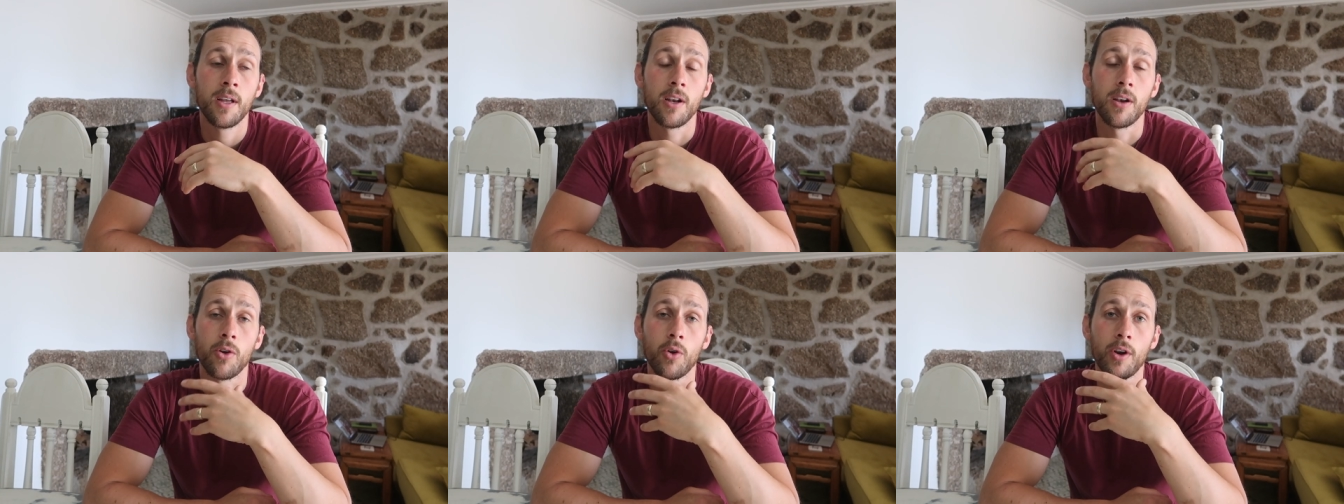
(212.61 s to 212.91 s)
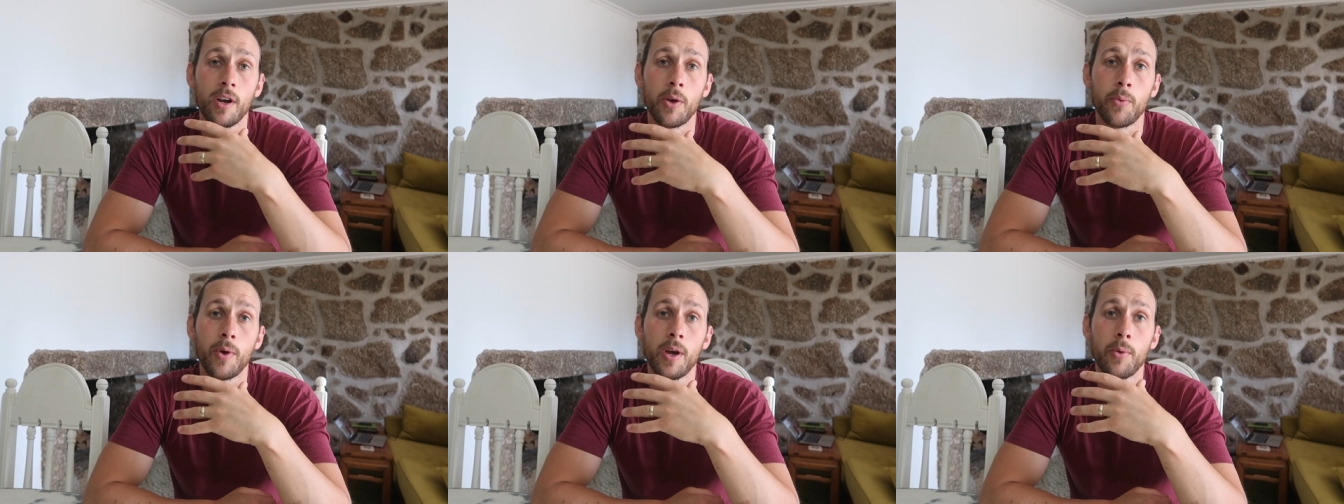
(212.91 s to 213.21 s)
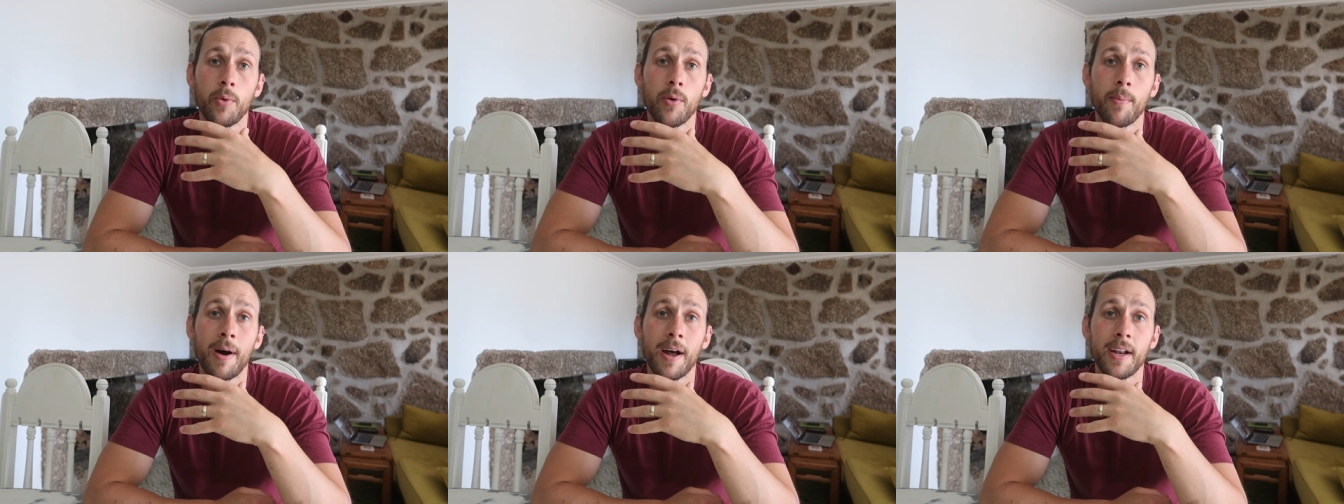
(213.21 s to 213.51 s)
Luckily we
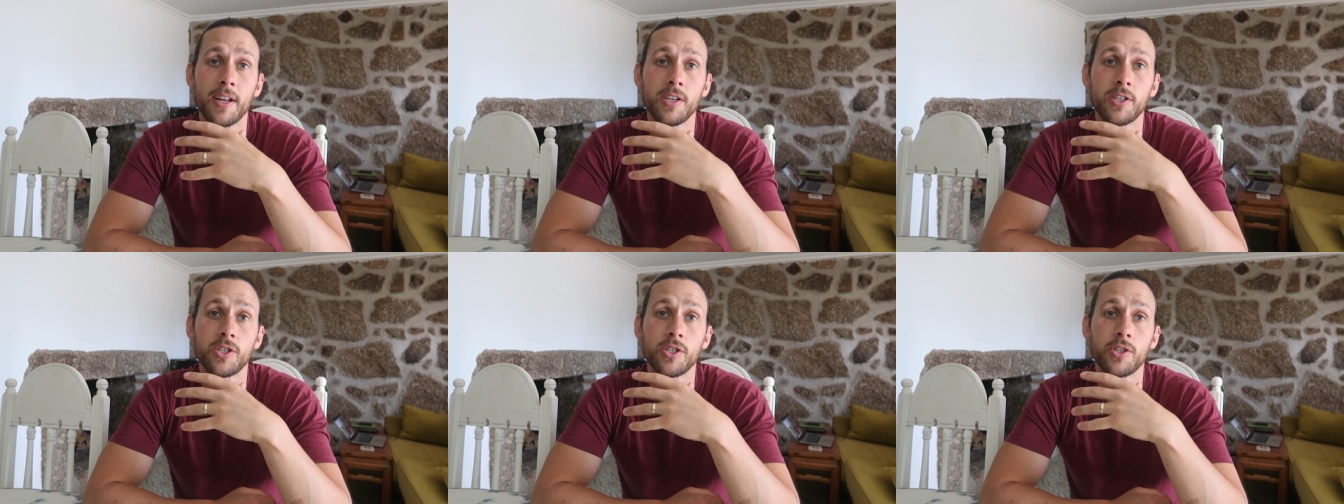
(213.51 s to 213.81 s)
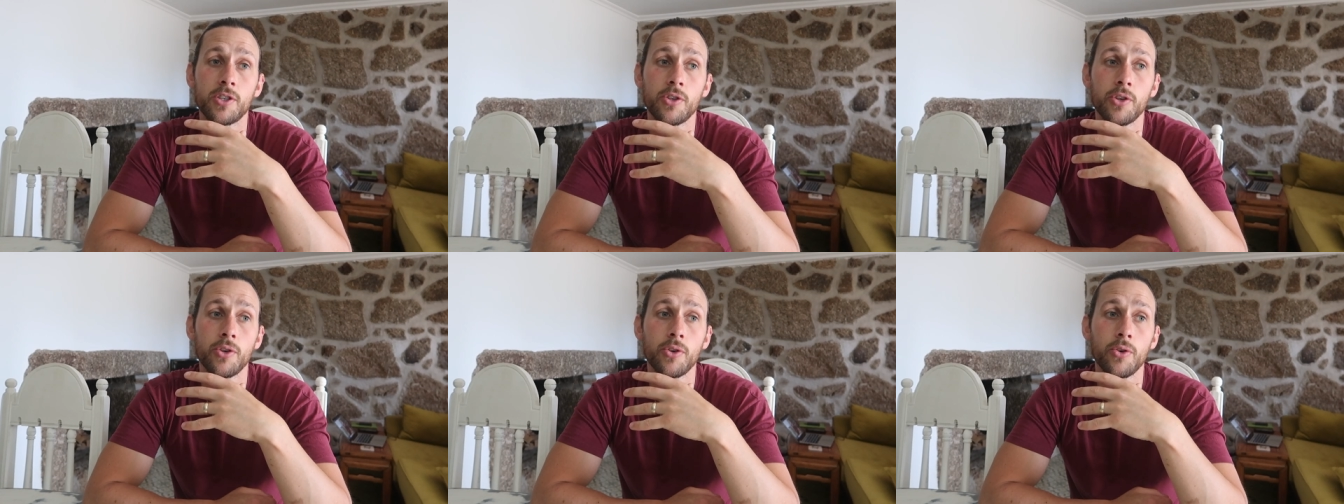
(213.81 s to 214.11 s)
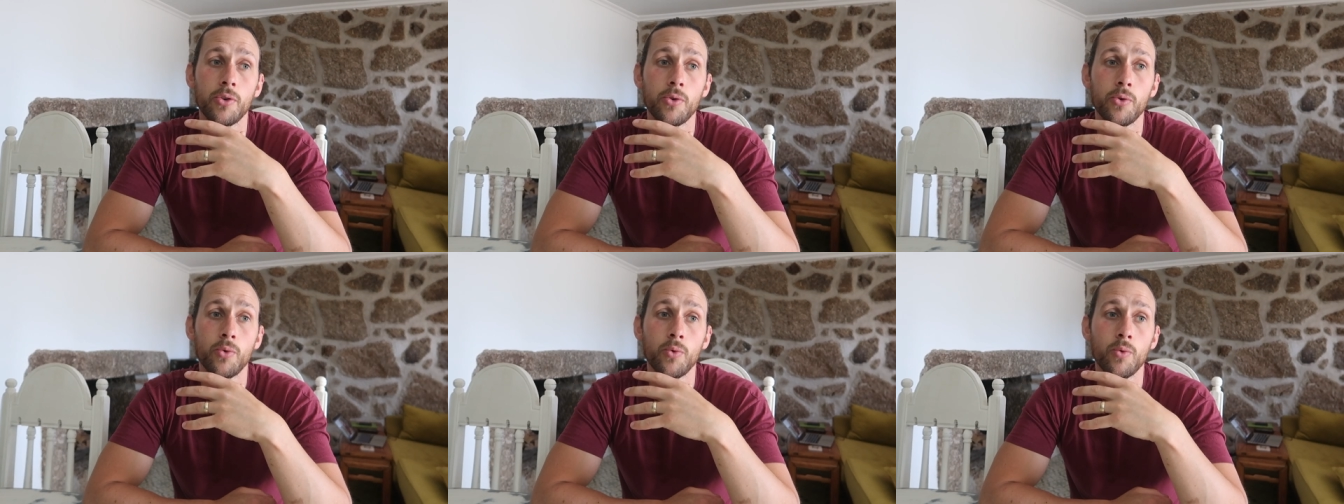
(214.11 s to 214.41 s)
were managed
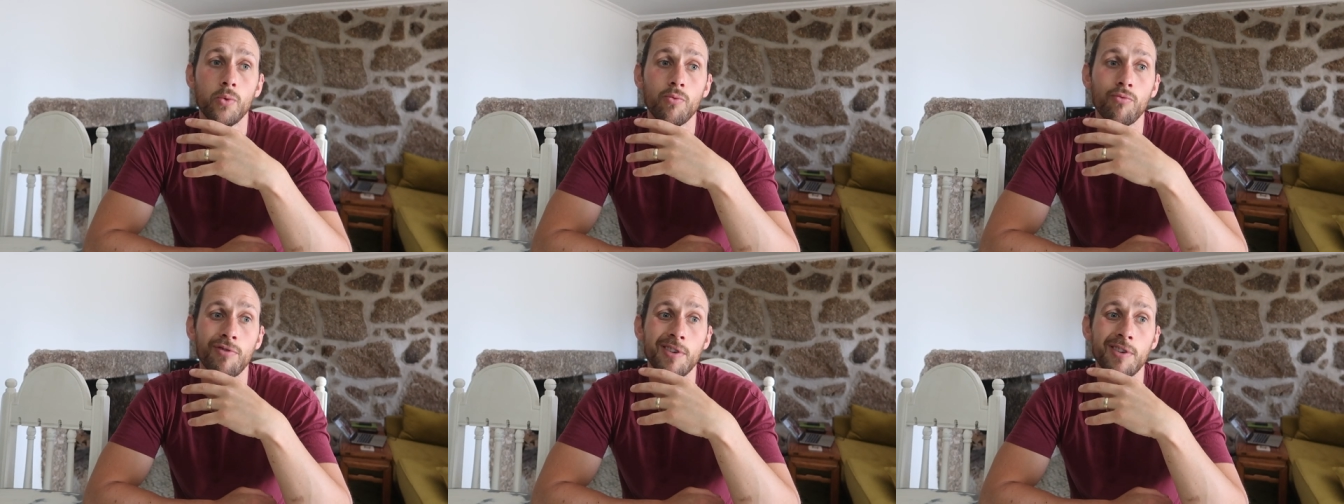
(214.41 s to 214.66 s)
to